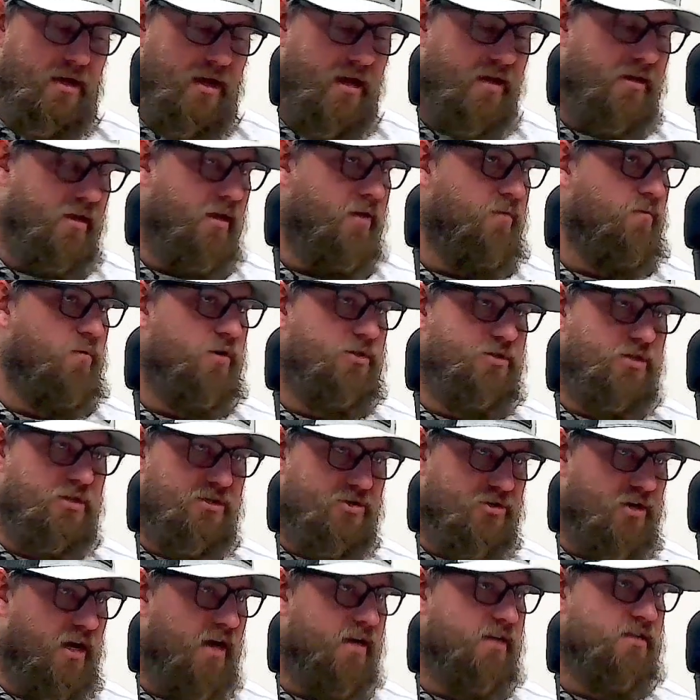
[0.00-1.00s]
and then we're
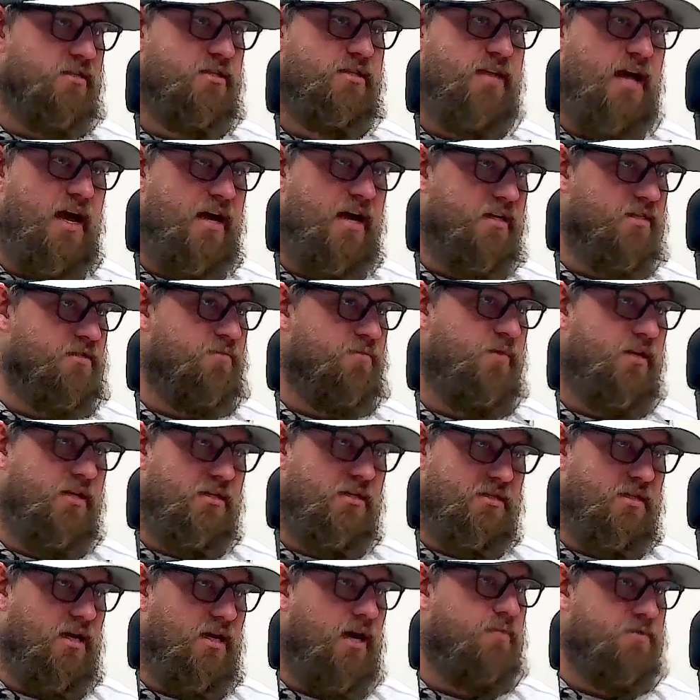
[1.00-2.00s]
just trying to stack as many
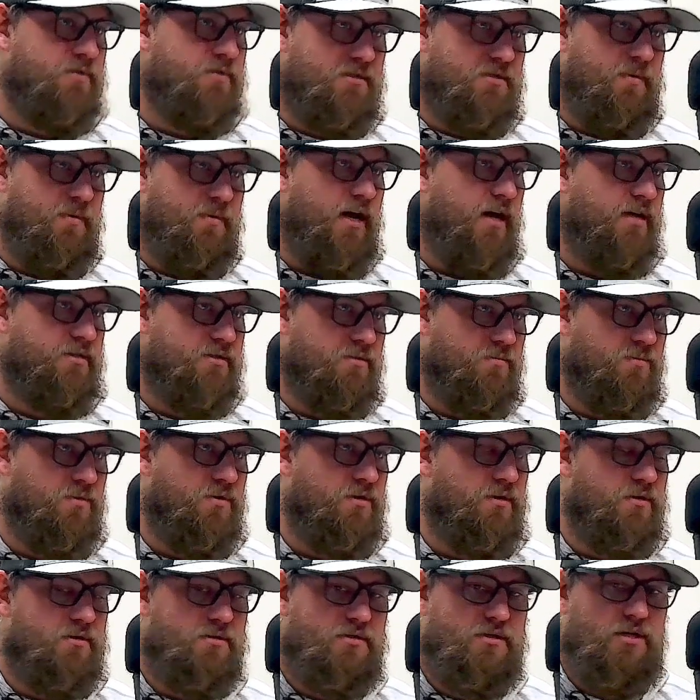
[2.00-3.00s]
stops as
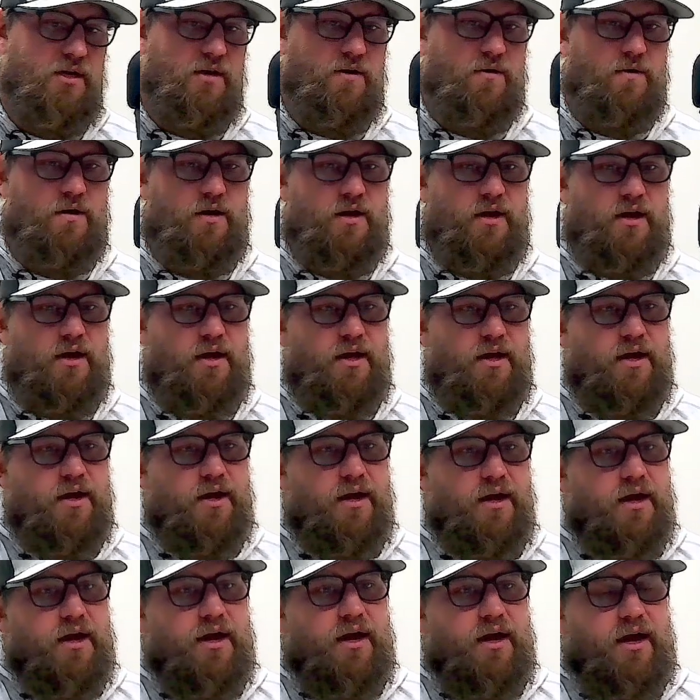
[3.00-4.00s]
possible. So
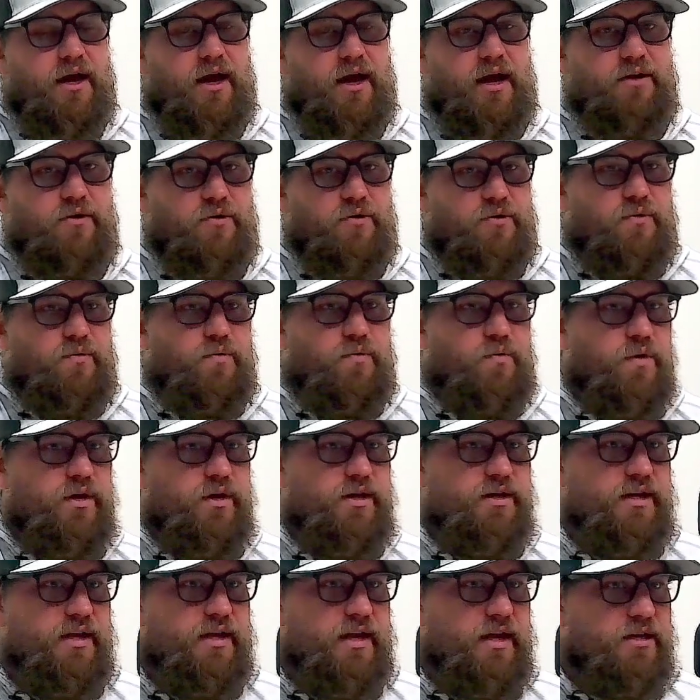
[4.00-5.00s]
I don't
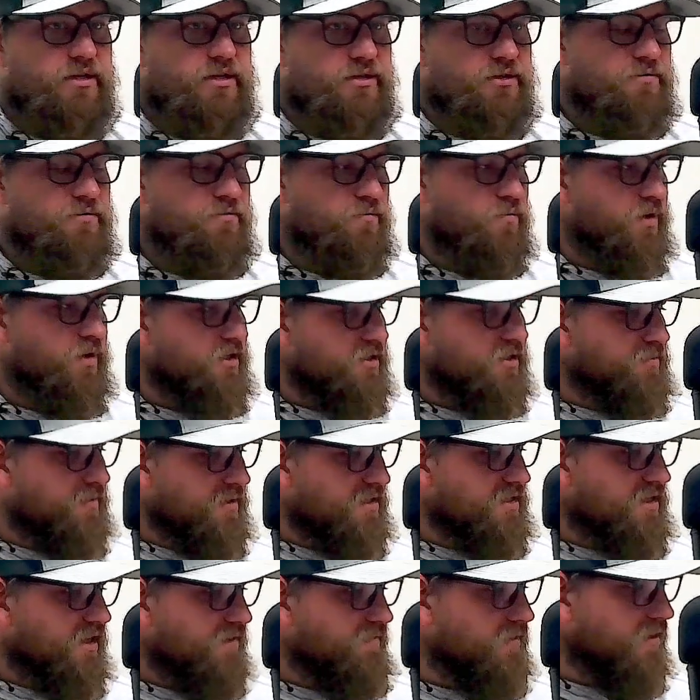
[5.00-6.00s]
really get real
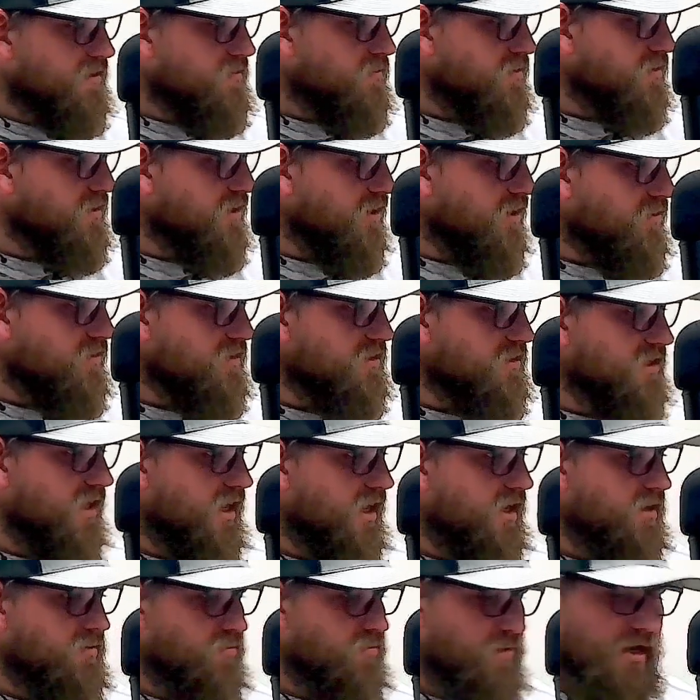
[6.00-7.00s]
specific with goal
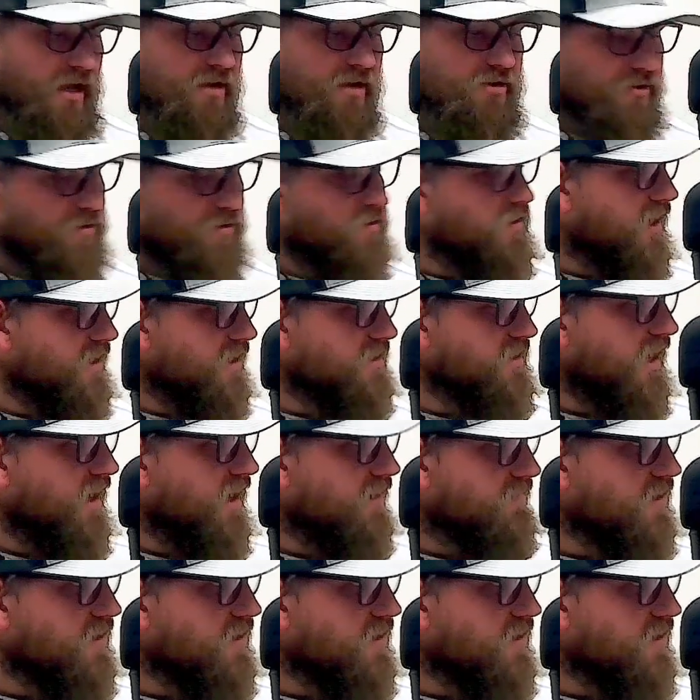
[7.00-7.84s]
setting, but I do like to have